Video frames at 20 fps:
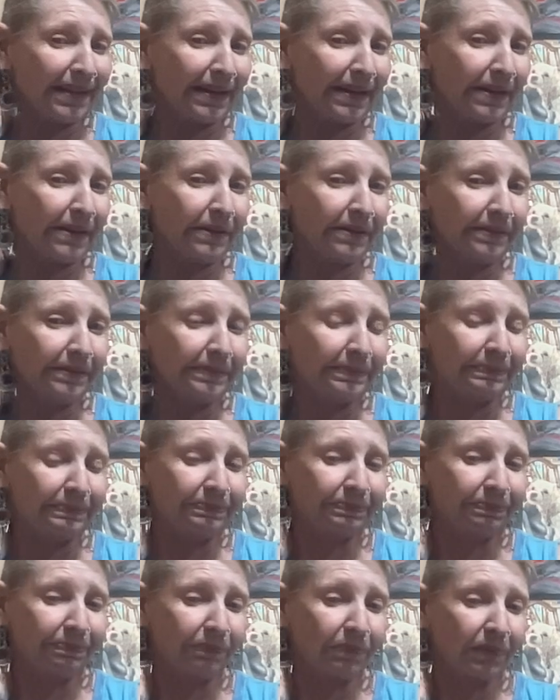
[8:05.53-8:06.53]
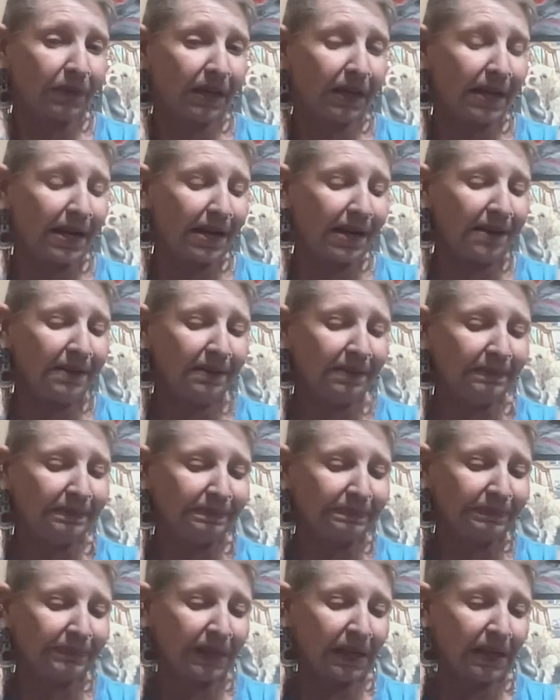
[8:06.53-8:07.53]
there. Okay?
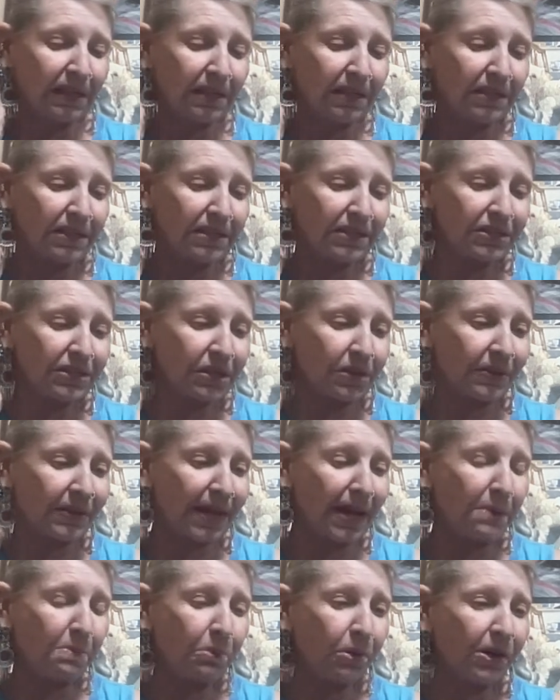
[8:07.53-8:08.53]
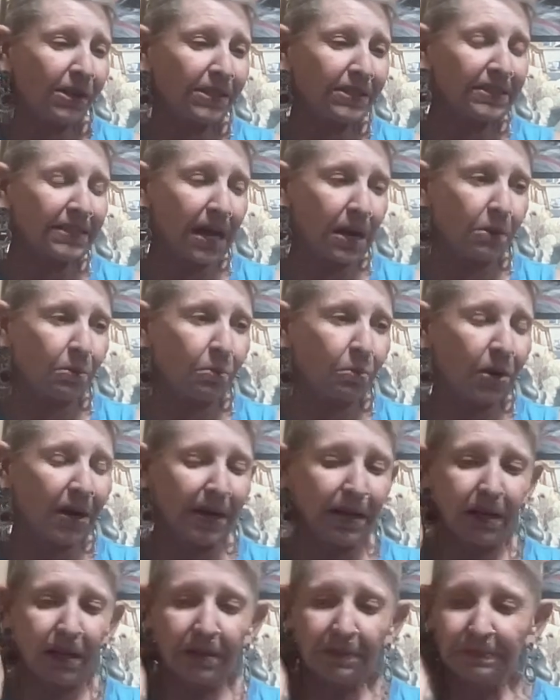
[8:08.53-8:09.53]
So that works out
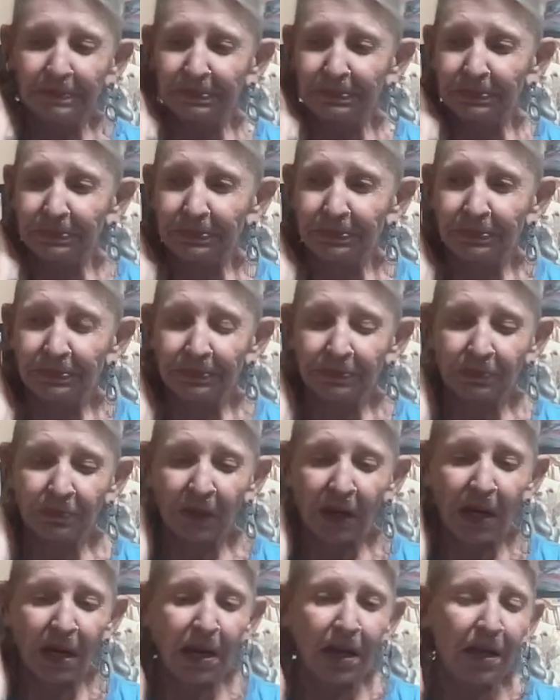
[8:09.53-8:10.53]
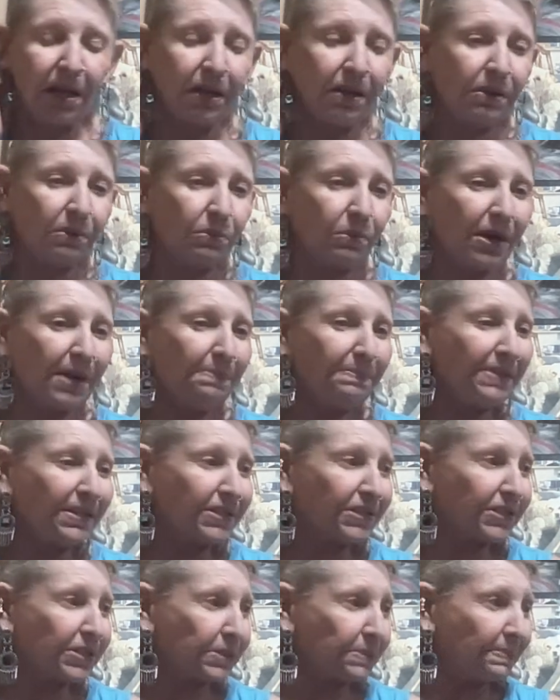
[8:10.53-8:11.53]
well. One,
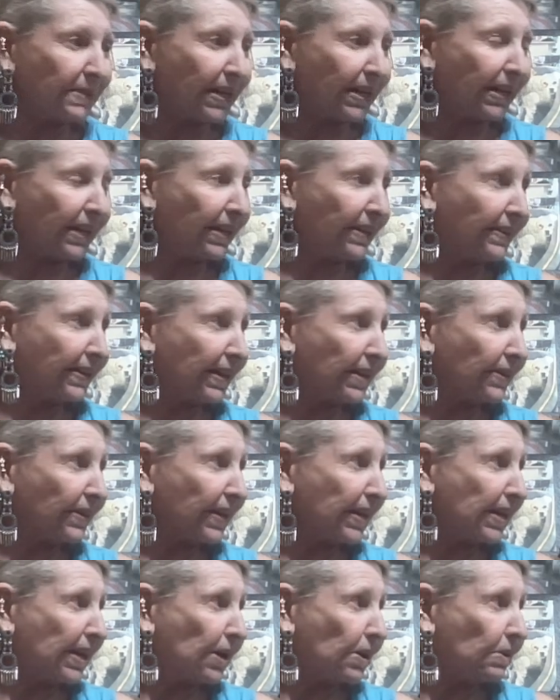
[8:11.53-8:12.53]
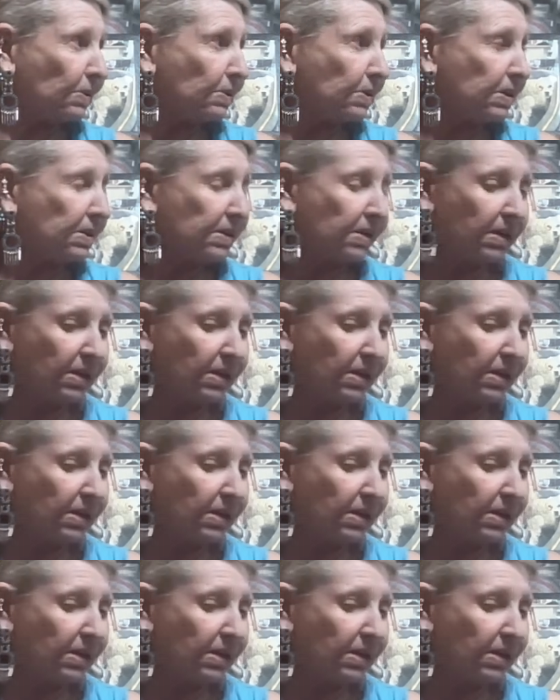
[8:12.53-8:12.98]
Mr. Mickey, there they go.